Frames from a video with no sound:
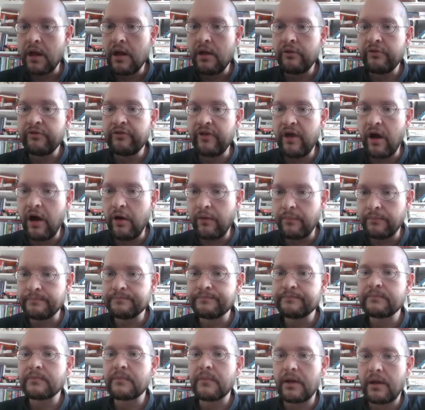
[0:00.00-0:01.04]
So,
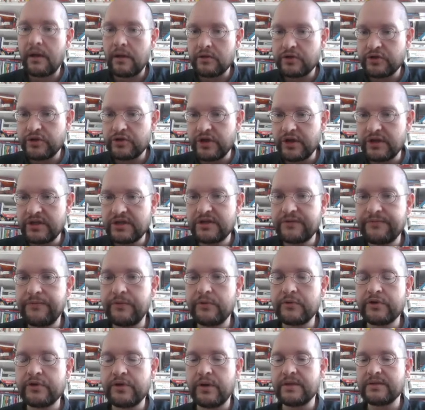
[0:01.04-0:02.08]
just
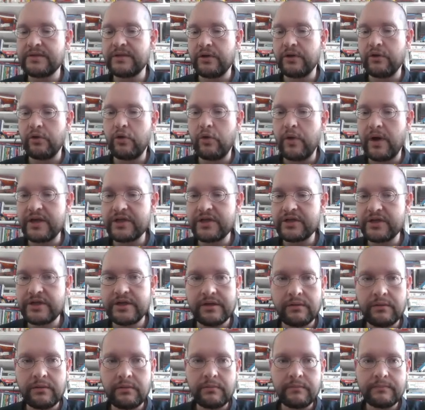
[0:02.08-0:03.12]
to answer your
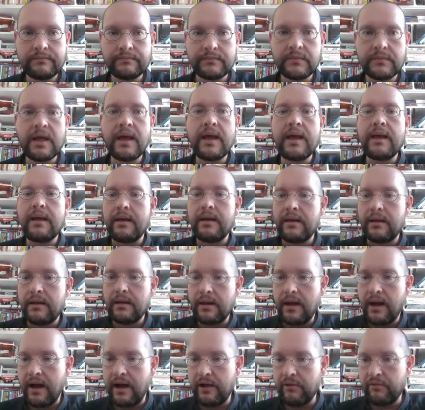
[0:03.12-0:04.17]
question,
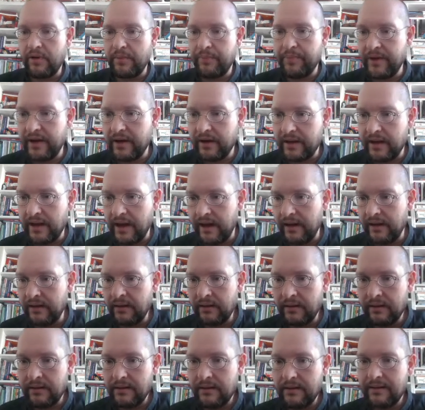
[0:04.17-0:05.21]
I repeat again.
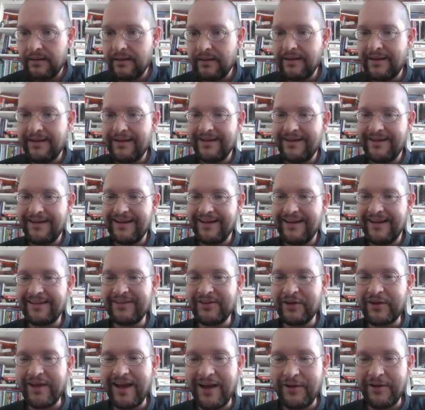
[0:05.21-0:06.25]
It's
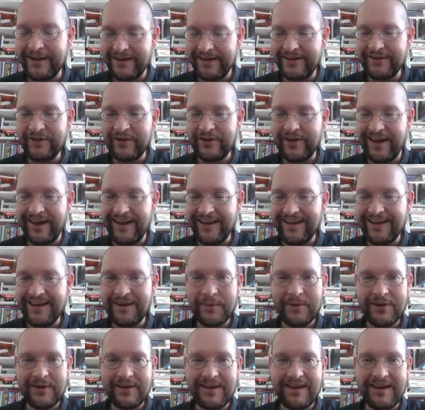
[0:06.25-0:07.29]
okay, Gwen. It's okay.
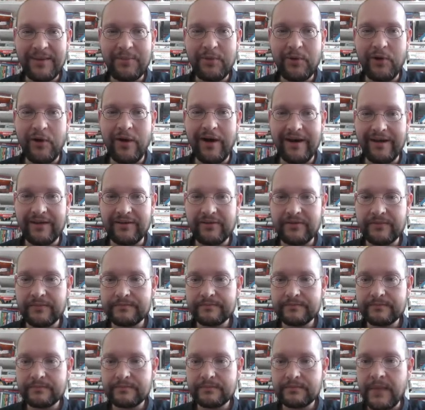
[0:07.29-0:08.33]
Keep quiet.
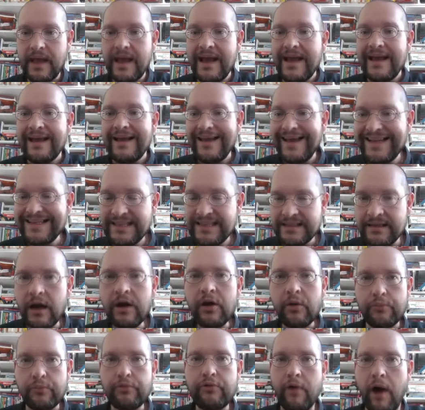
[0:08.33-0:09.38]
It's not
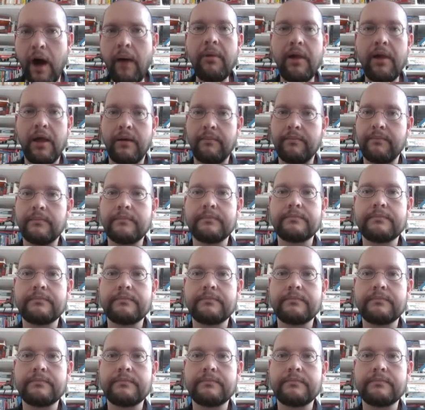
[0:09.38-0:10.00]
a problem.